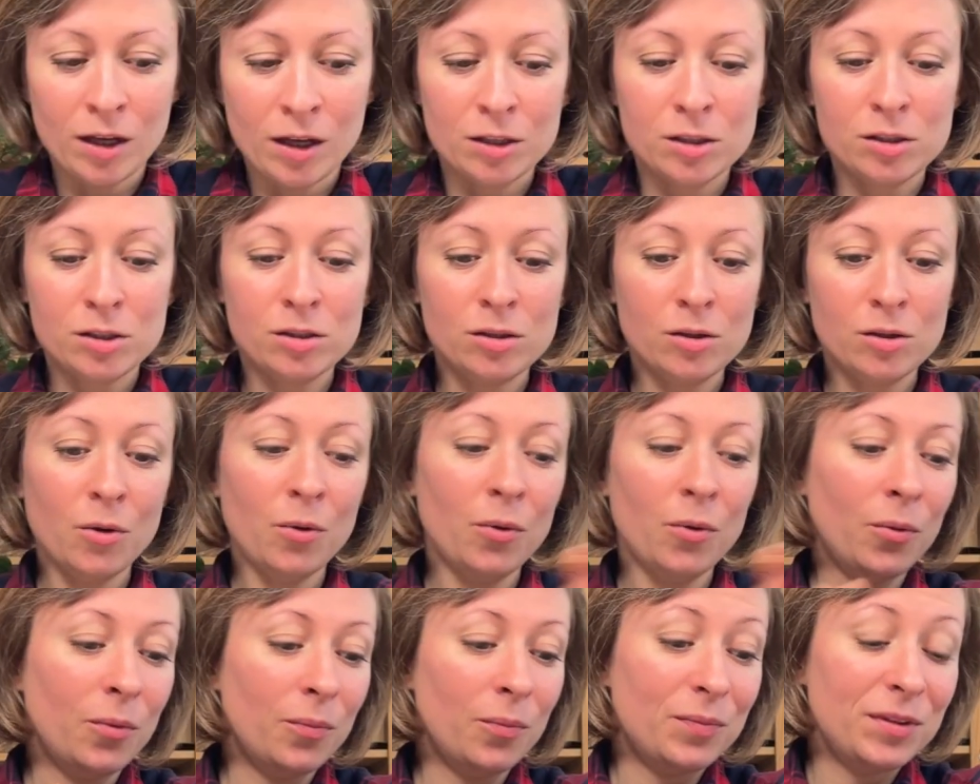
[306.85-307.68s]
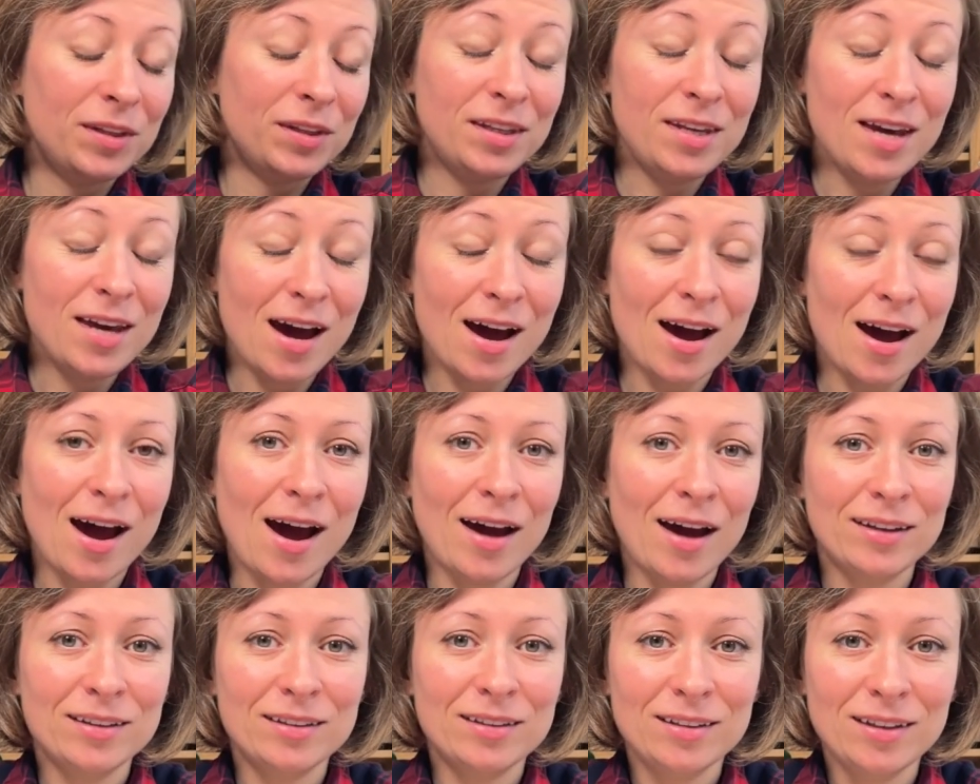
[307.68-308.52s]
So yeah,
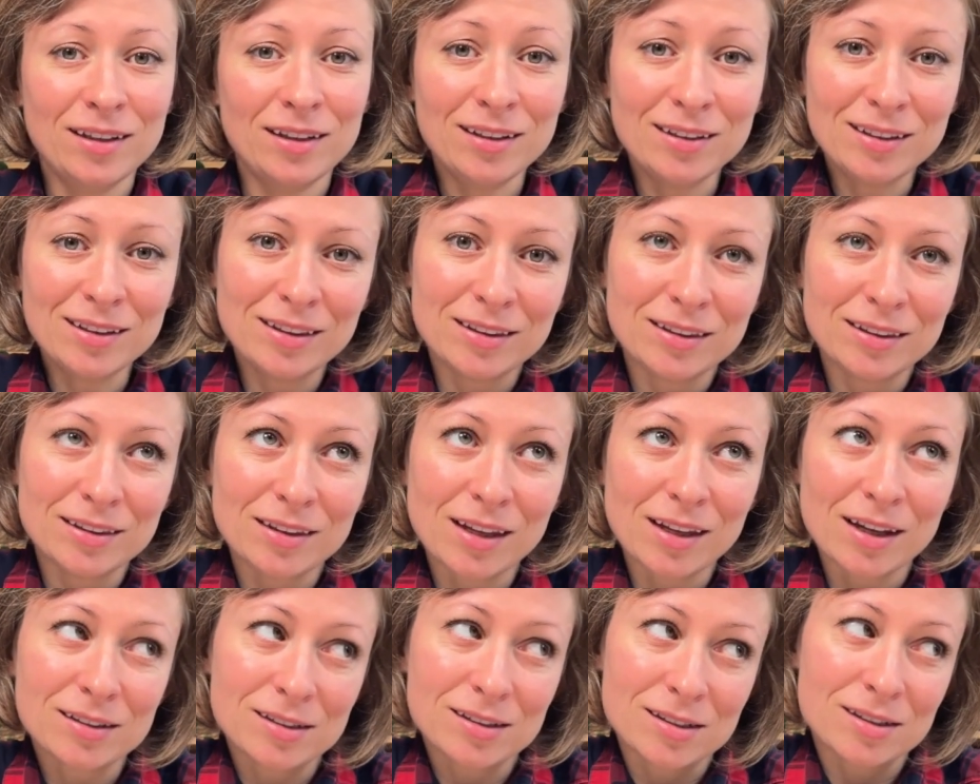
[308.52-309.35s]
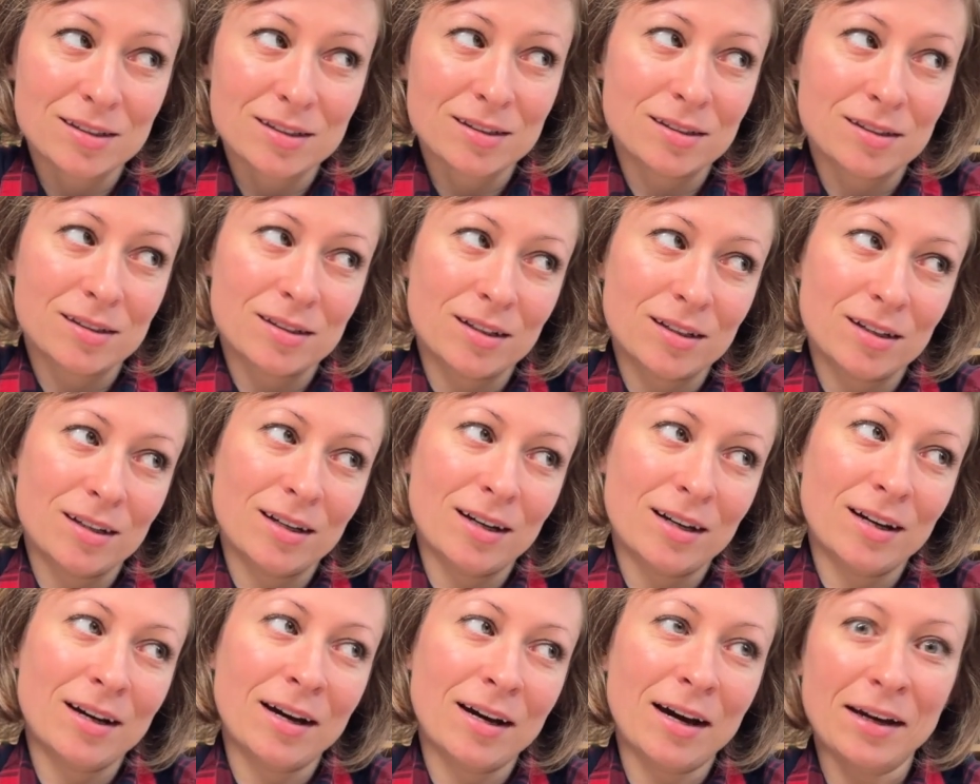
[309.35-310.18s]
I think that's
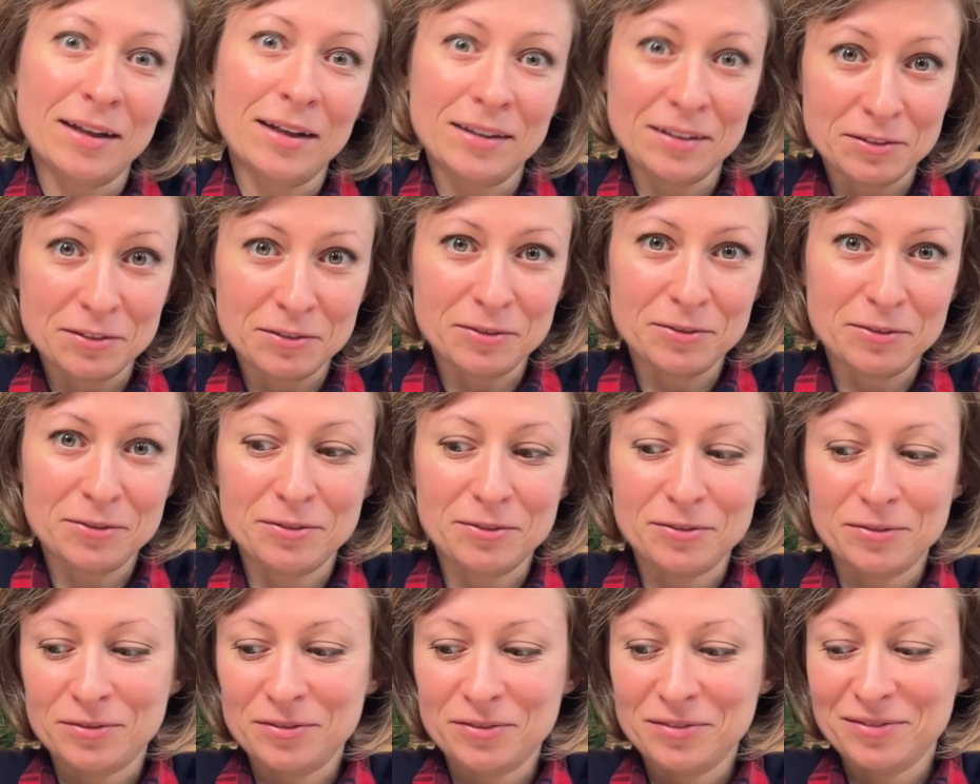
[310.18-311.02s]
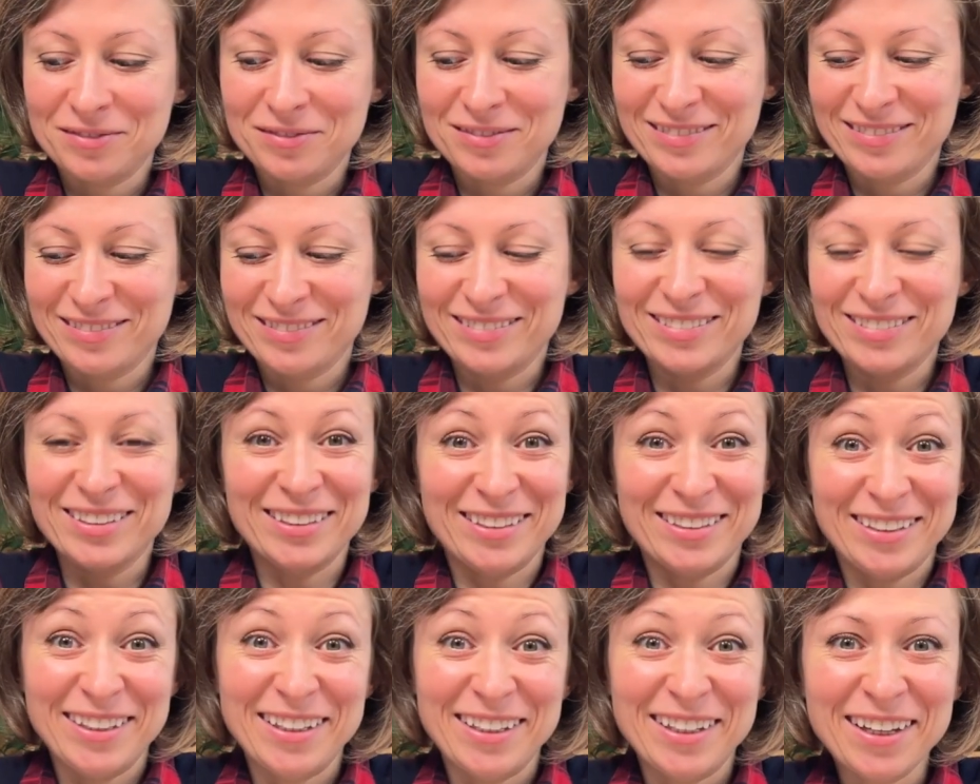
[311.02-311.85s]
kind of the
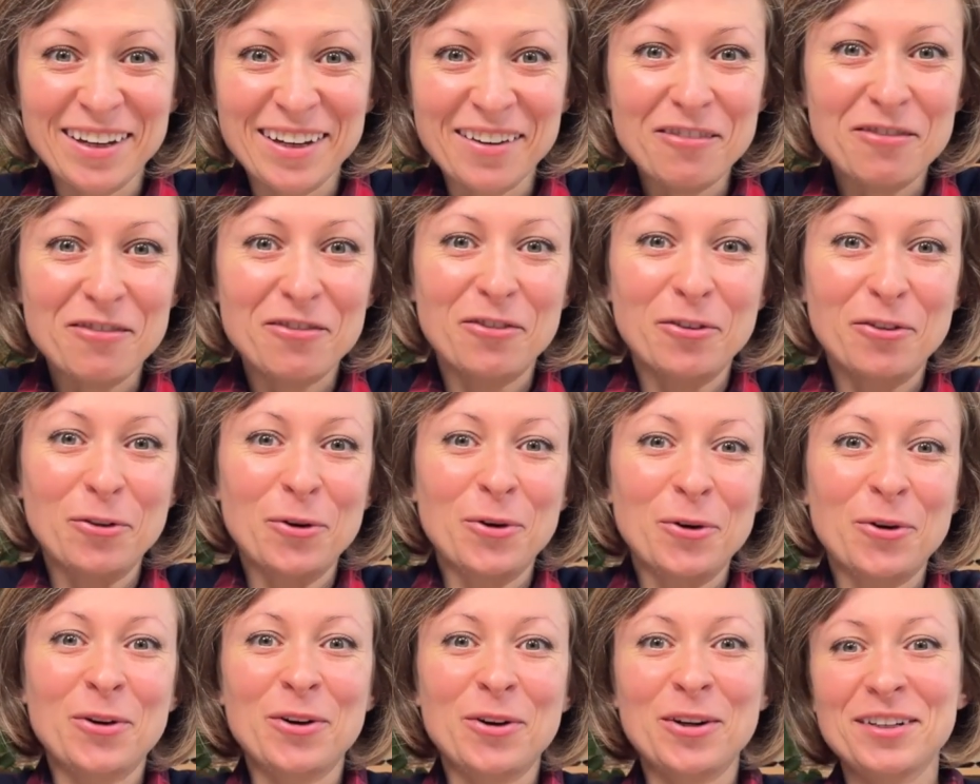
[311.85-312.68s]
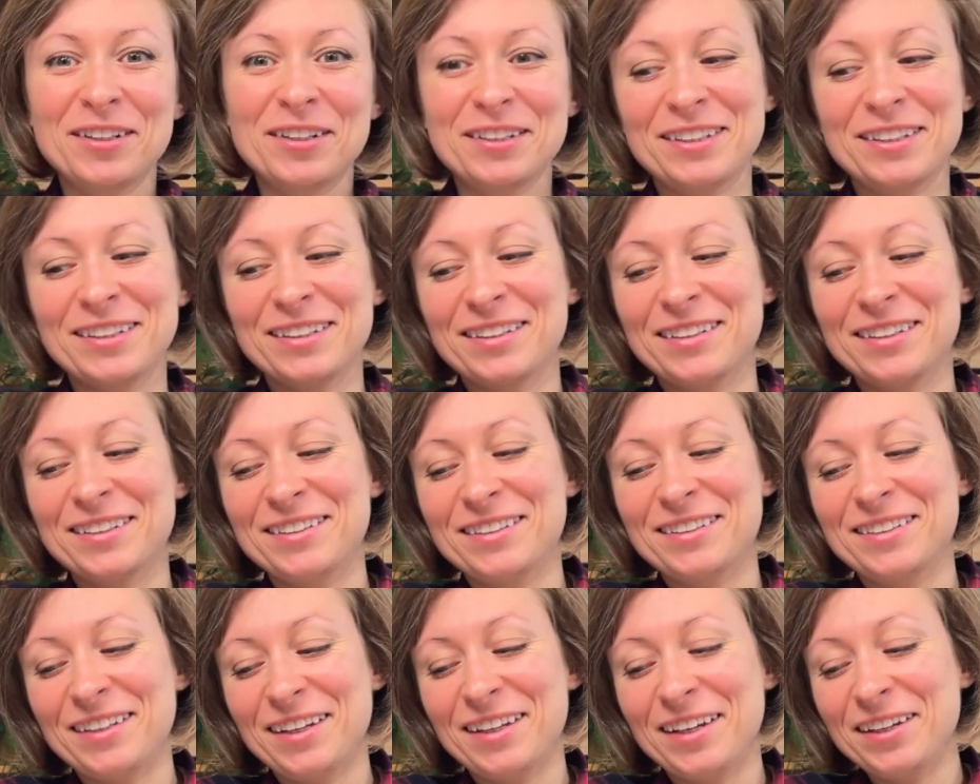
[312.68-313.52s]
thing for the
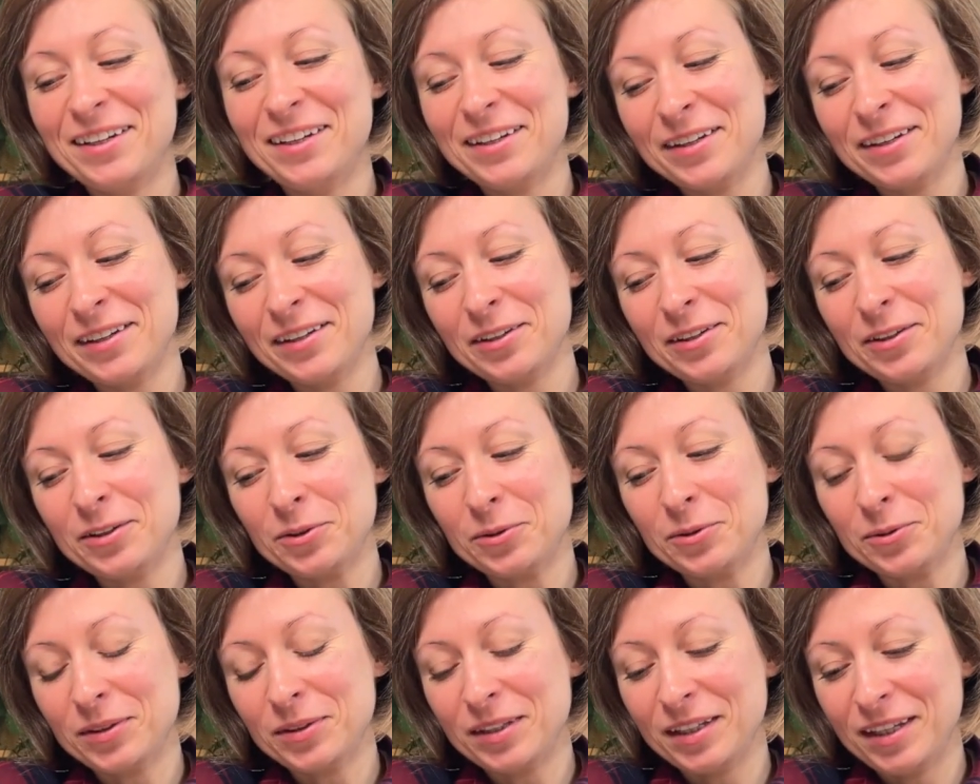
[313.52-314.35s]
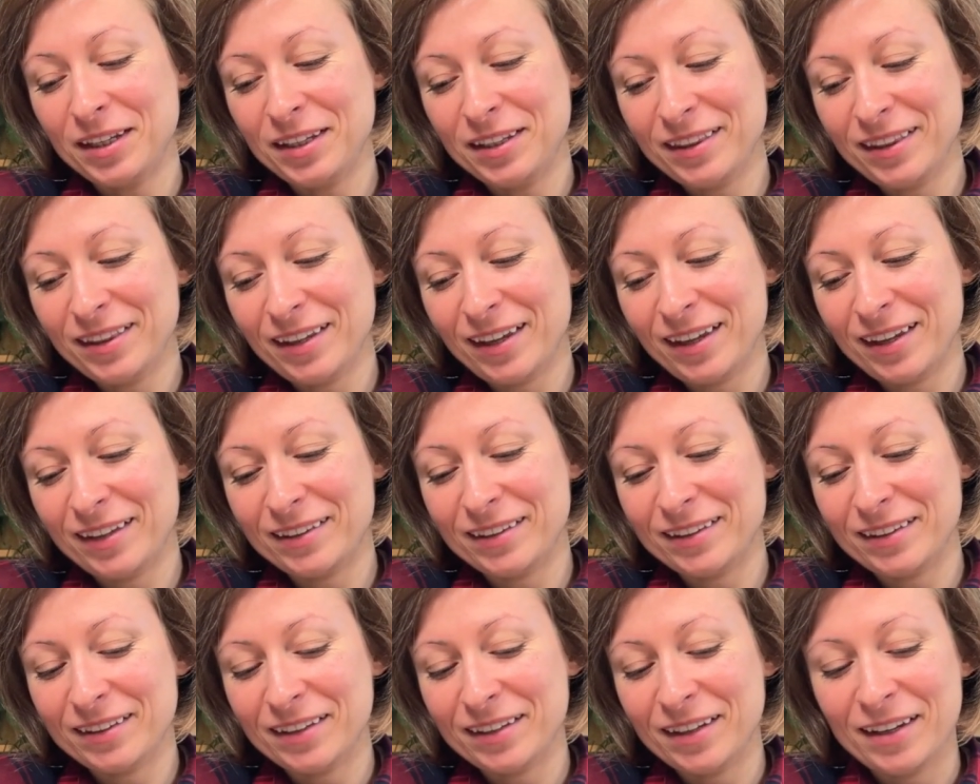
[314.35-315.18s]
daily routine
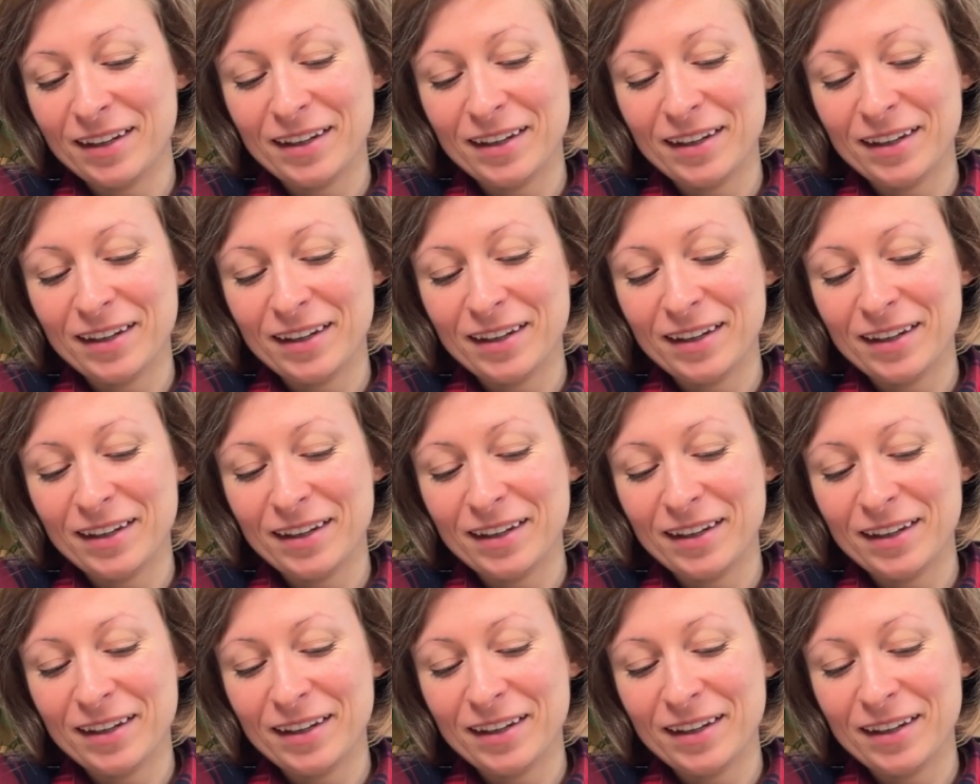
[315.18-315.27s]
and